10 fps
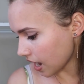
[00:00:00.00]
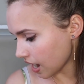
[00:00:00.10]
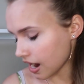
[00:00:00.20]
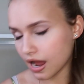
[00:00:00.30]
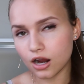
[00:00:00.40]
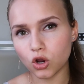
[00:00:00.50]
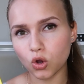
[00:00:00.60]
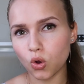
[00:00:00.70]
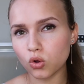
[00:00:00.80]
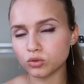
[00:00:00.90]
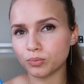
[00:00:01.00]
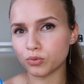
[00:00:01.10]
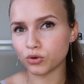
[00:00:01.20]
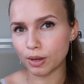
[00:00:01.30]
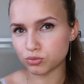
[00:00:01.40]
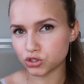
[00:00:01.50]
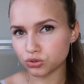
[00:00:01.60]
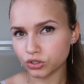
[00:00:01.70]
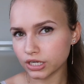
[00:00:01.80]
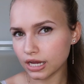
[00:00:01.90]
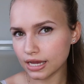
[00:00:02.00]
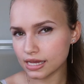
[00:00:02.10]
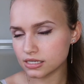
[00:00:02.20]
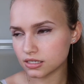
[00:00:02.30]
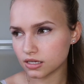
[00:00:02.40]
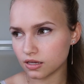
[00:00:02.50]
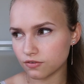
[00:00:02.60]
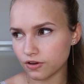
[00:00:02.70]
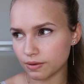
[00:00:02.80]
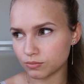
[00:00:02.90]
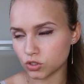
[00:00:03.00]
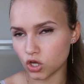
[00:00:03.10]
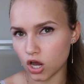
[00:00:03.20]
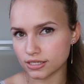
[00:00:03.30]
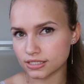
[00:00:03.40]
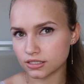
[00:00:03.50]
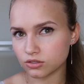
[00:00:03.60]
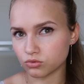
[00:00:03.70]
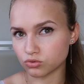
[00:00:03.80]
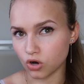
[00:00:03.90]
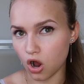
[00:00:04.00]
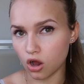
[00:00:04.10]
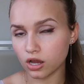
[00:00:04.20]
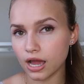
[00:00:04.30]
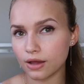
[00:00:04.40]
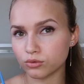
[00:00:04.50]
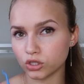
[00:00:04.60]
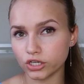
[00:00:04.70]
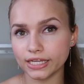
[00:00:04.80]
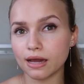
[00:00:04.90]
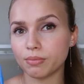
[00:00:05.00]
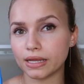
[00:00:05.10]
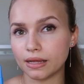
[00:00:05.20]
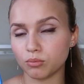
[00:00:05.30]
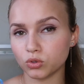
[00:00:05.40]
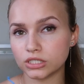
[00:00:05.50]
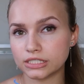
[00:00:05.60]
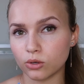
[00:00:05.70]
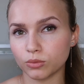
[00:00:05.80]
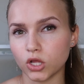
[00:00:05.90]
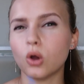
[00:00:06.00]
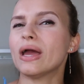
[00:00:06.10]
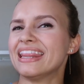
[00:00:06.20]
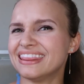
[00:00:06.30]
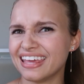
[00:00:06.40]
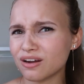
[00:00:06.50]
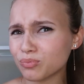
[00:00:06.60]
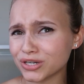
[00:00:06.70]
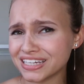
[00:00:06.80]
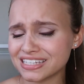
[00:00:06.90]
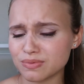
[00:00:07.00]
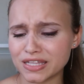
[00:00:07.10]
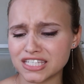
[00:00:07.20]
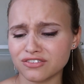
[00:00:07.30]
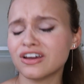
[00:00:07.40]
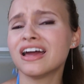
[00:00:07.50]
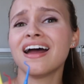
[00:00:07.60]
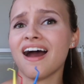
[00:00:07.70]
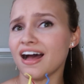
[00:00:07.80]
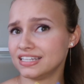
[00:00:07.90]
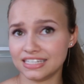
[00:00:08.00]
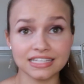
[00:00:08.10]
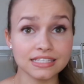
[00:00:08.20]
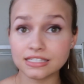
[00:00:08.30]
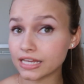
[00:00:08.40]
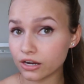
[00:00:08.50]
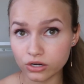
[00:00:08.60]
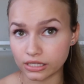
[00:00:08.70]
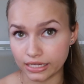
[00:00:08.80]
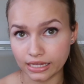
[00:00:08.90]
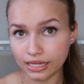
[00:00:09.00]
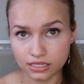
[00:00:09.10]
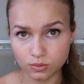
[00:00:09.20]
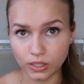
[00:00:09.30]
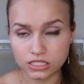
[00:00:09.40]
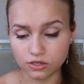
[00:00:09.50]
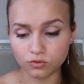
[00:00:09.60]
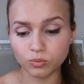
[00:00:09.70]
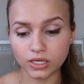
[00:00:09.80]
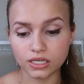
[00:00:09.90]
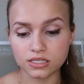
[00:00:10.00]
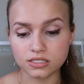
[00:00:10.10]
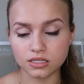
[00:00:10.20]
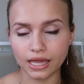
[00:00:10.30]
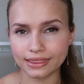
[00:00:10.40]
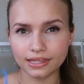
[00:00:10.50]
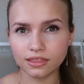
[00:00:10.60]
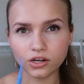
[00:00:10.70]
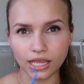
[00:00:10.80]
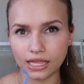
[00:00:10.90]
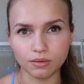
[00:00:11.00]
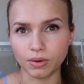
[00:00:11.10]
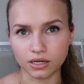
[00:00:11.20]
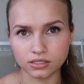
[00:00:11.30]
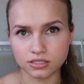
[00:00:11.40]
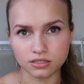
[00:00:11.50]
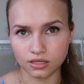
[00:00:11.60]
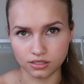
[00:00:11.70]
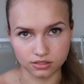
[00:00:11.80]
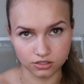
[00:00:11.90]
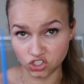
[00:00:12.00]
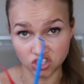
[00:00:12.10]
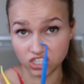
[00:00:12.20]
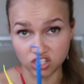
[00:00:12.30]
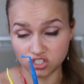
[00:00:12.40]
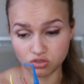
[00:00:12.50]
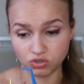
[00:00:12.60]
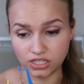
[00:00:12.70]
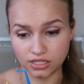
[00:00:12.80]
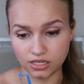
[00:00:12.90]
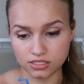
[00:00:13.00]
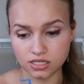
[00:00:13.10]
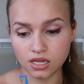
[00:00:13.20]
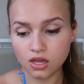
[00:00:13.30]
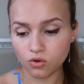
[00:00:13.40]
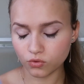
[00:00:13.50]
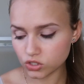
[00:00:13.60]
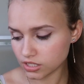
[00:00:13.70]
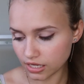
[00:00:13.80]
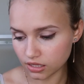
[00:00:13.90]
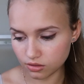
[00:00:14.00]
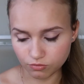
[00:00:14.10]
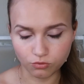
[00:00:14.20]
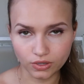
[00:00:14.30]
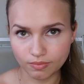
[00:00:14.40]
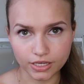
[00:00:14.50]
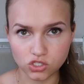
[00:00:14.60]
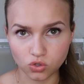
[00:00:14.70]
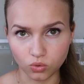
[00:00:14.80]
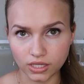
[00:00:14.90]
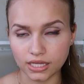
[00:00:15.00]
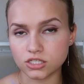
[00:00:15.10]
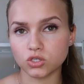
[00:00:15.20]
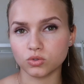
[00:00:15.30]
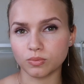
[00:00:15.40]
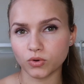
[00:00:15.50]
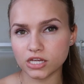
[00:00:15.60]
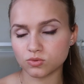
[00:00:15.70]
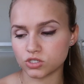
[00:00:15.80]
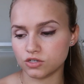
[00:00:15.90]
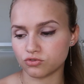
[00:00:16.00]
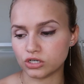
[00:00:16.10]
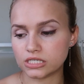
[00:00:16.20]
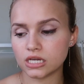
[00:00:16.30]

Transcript: are called PrepSure Guide, if I'm not wrong i will look it up and i put it down below and they're pretty expensive unnecessarily expensive because i think they're 80 bucks the just these three things of course i got them with my school kit so the price was different